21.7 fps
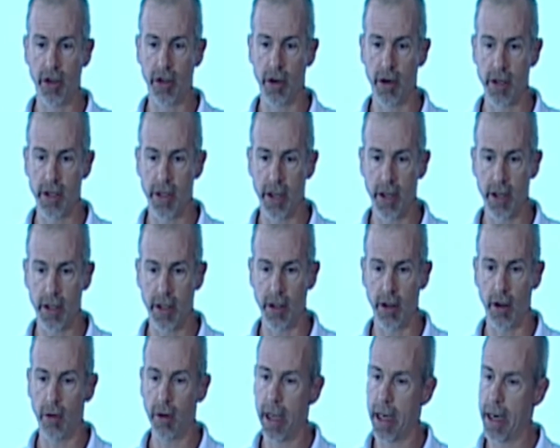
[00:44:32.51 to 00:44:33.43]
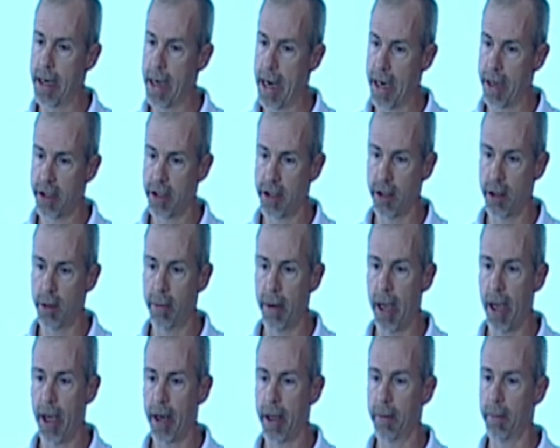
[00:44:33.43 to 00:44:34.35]
jurisdiction, don't get an attitude
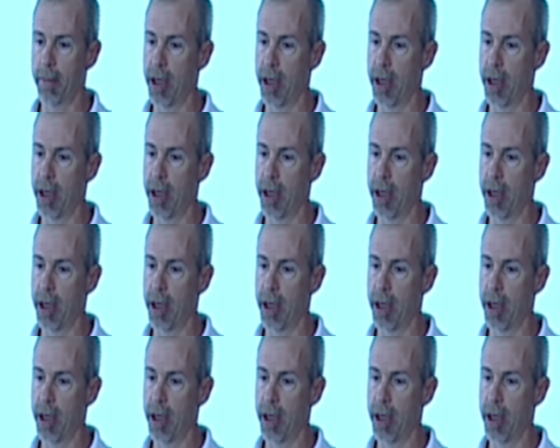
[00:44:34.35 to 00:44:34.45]
about it.